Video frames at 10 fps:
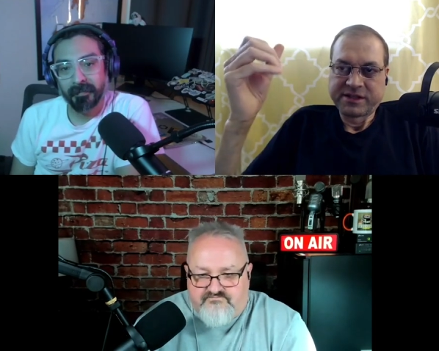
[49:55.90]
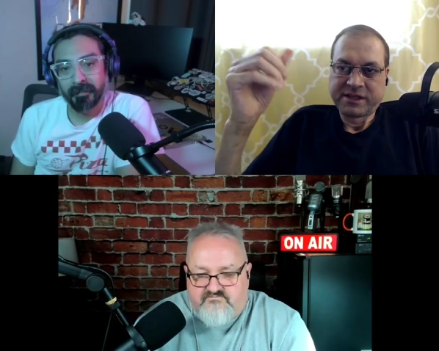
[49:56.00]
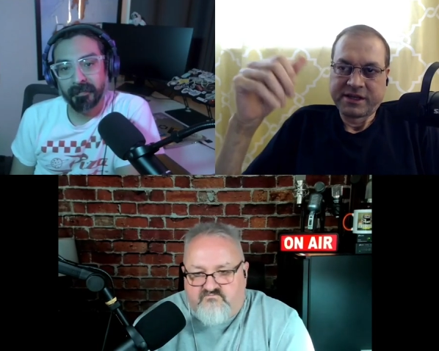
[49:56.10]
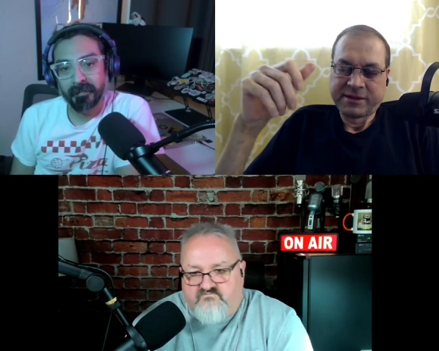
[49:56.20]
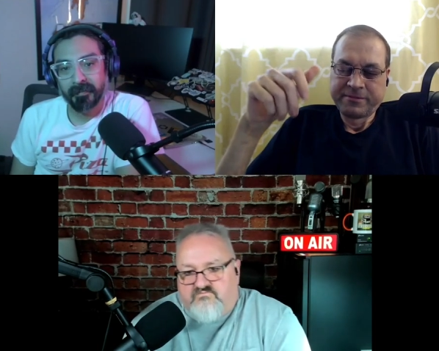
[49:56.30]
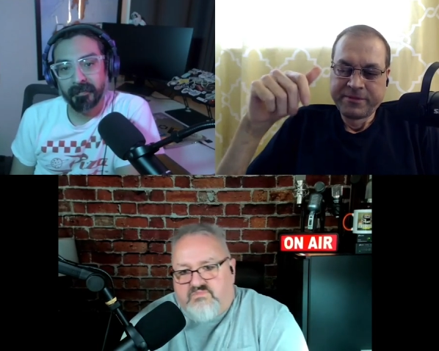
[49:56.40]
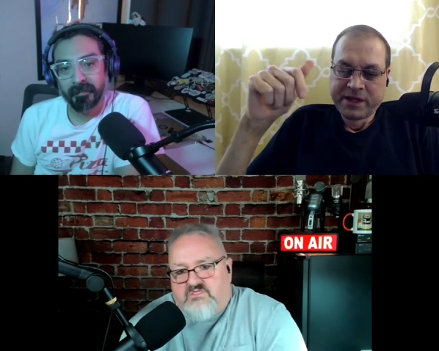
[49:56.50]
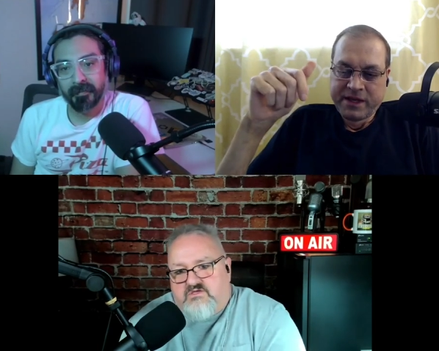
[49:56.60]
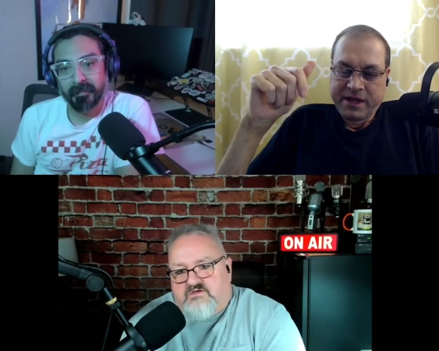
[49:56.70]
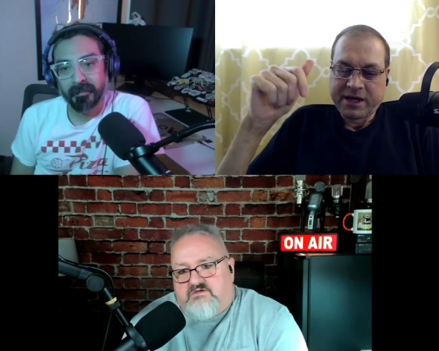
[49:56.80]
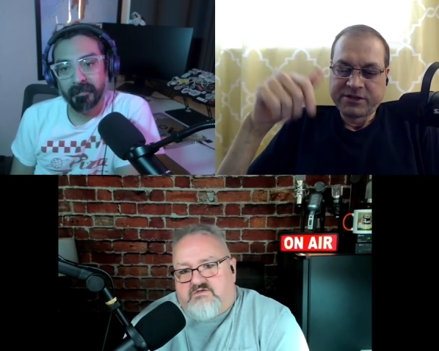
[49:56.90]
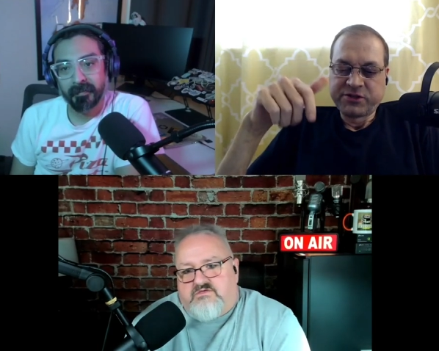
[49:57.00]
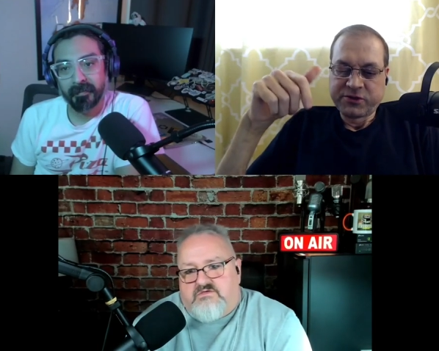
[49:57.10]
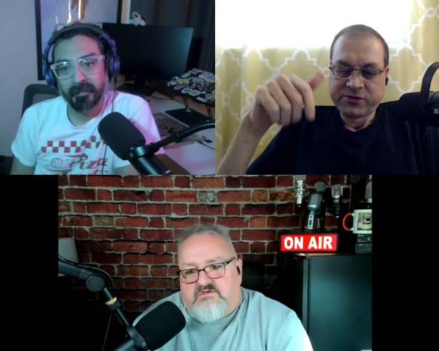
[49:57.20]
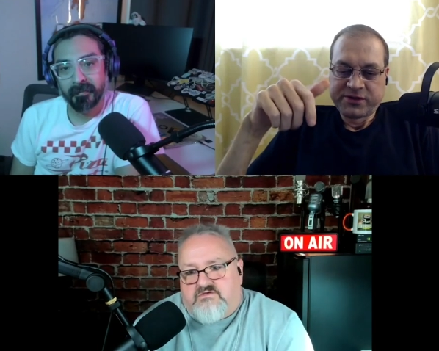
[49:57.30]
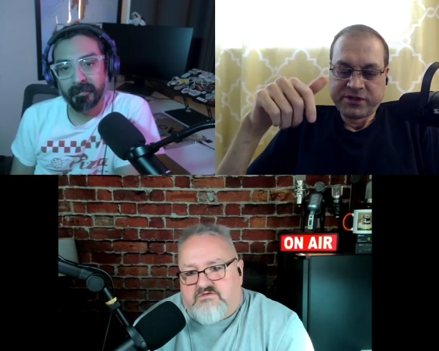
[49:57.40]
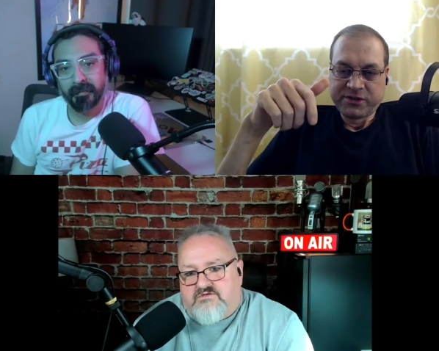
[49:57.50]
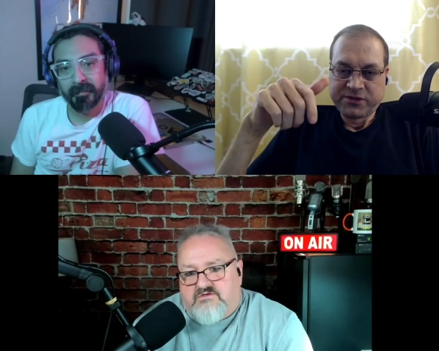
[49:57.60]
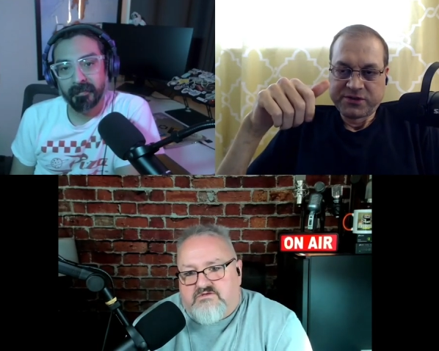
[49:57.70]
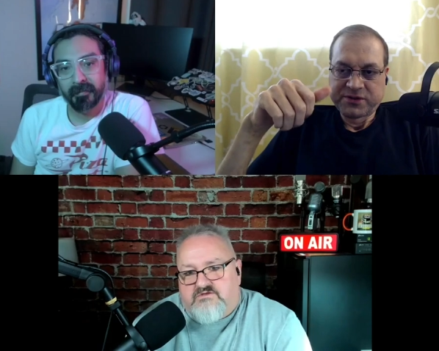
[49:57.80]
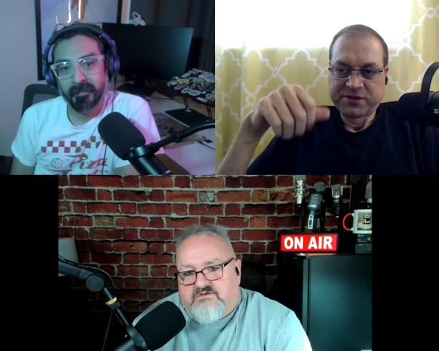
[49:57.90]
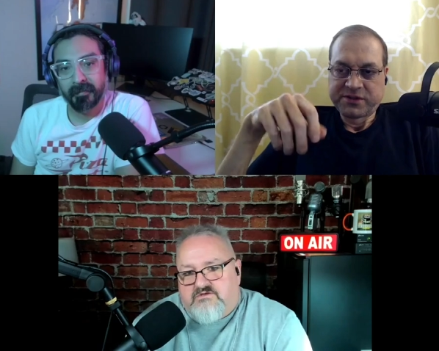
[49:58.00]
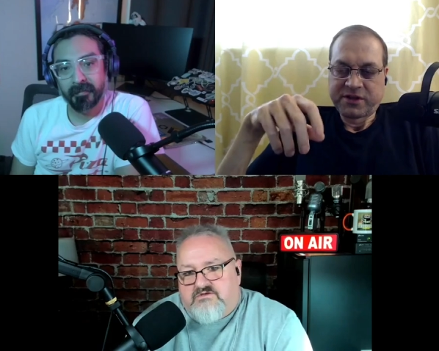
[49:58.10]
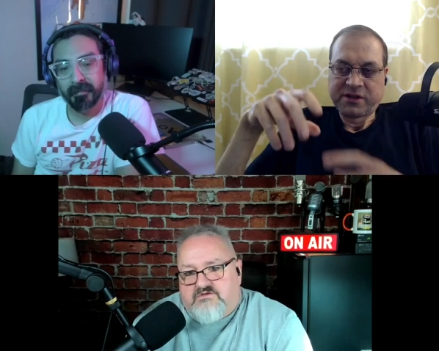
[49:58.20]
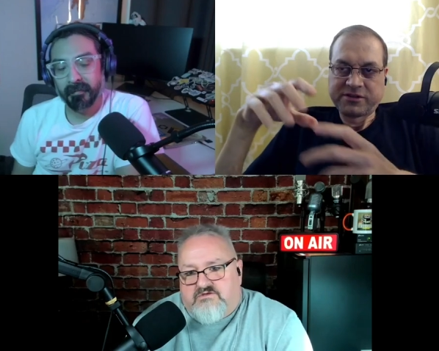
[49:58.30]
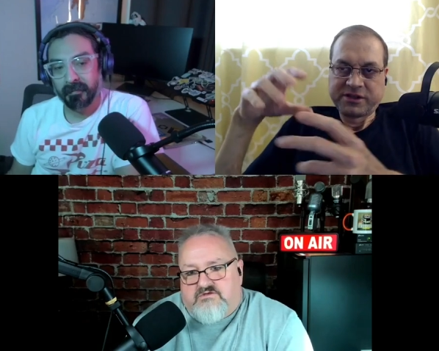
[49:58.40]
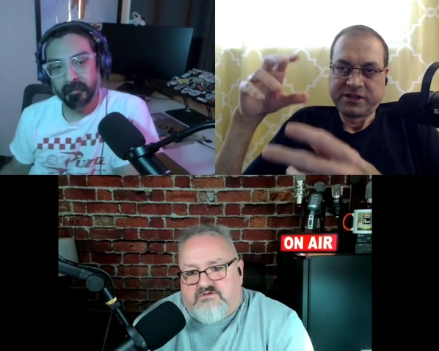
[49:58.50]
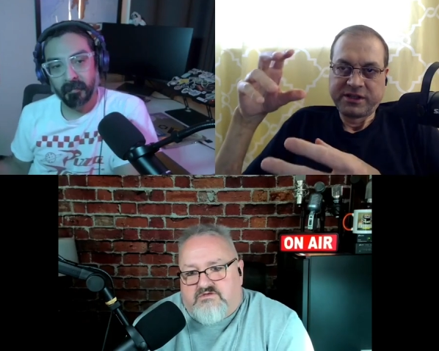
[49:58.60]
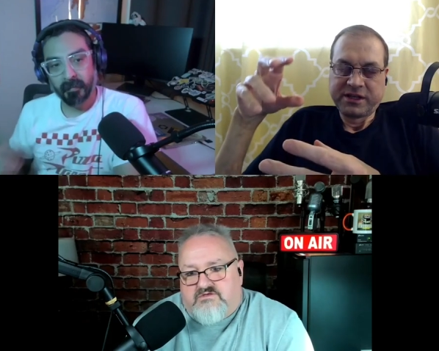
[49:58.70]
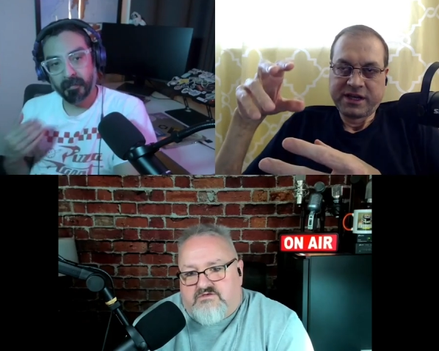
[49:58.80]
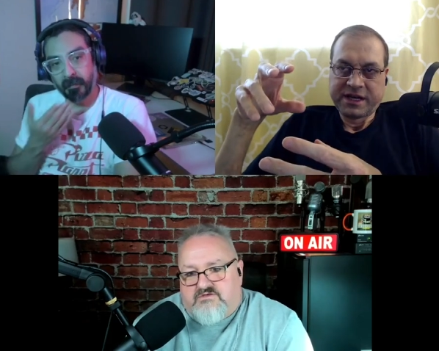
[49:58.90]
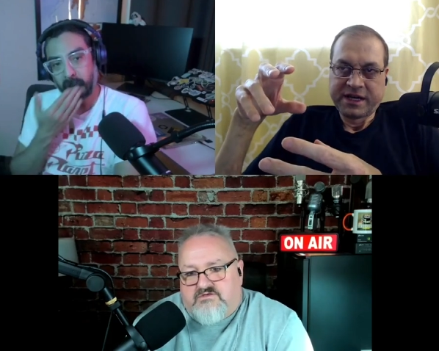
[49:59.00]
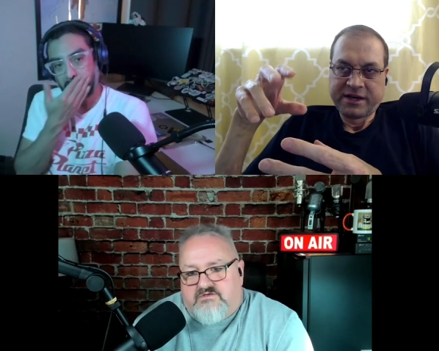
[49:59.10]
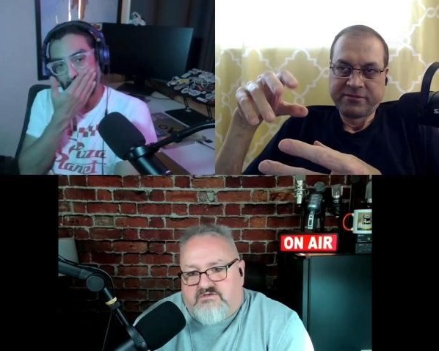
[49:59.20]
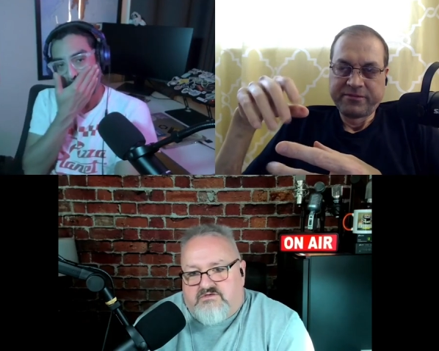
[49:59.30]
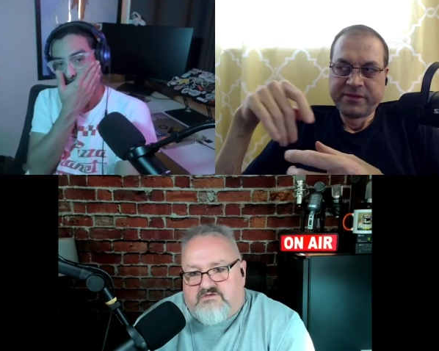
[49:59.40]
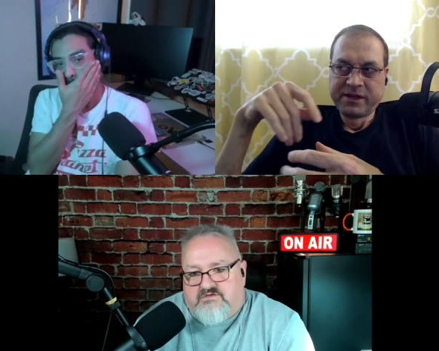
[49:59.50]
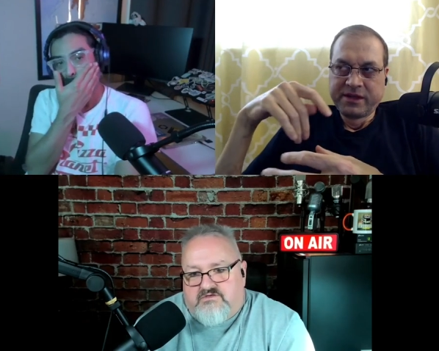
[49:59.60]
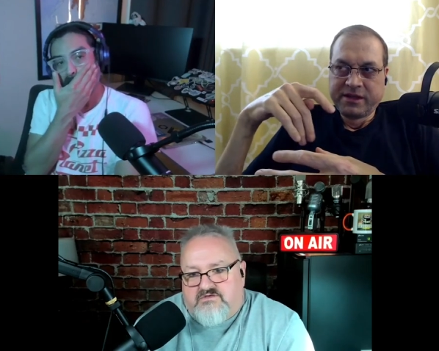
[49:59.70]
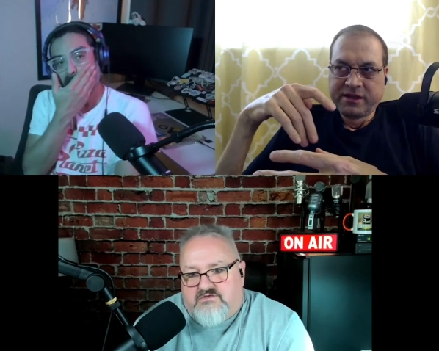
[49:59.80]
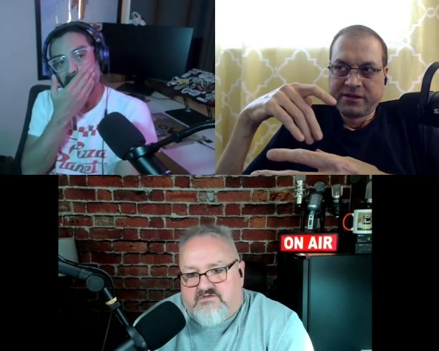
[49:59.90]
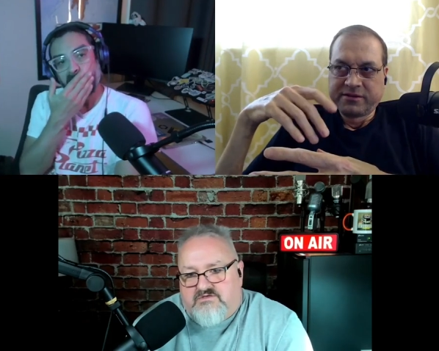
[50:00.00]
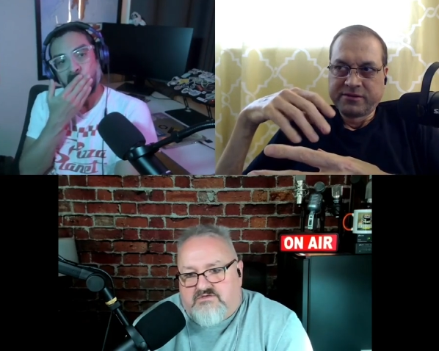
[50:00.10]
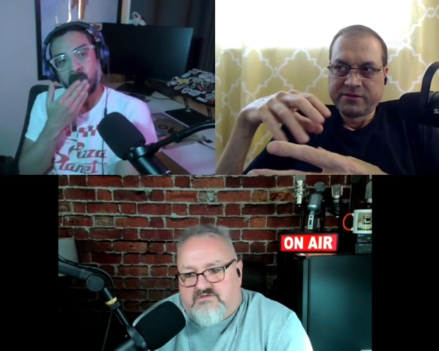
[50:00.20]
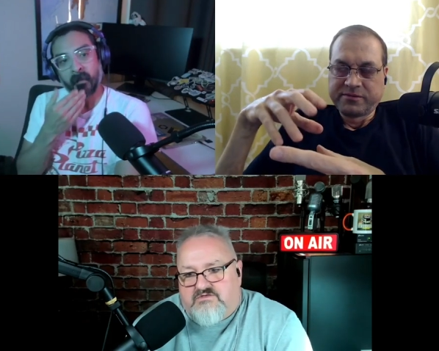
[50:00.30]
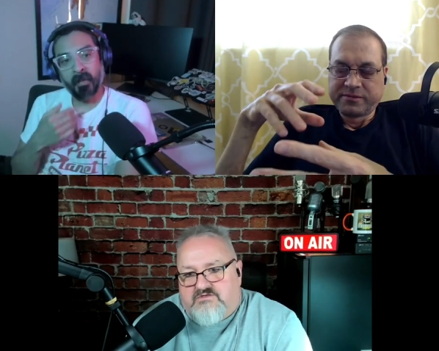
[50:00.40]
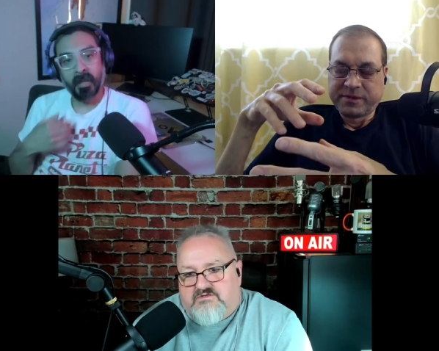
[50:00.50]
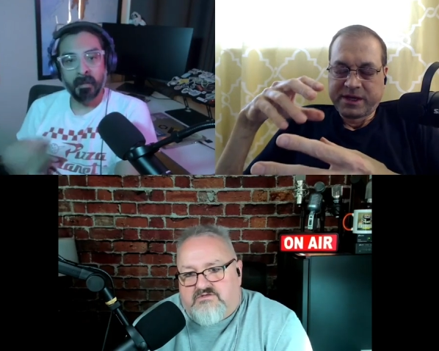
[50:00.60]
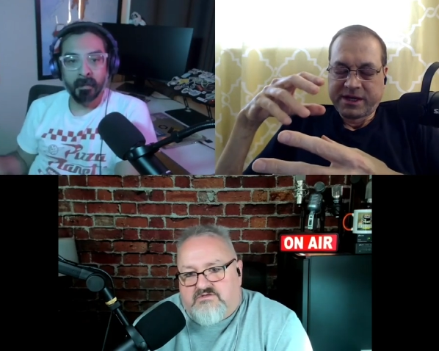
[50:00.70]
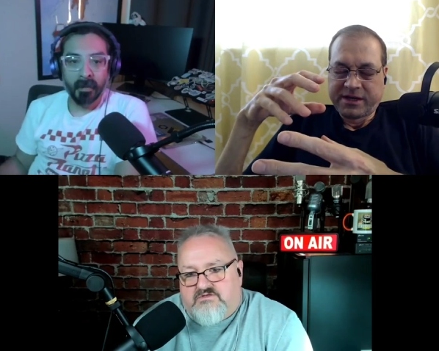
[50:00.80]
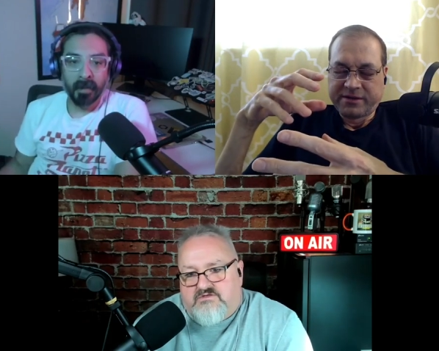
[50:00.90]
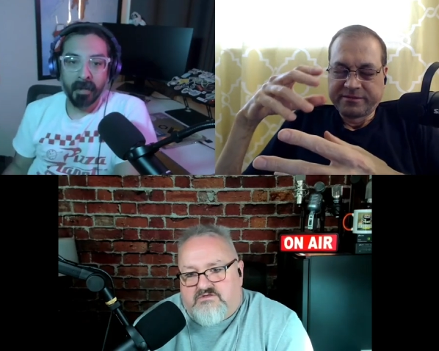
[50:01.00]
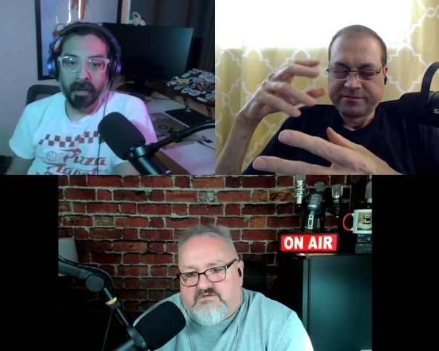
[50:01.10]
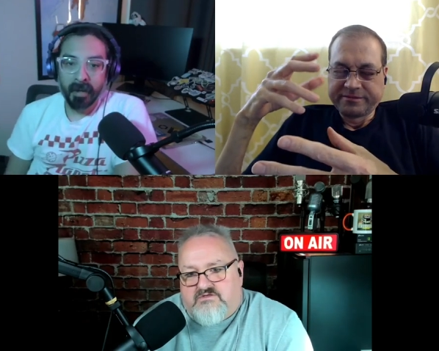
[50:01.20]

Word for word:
Speaker 1: that uh, i chose to use the synology uh, uh,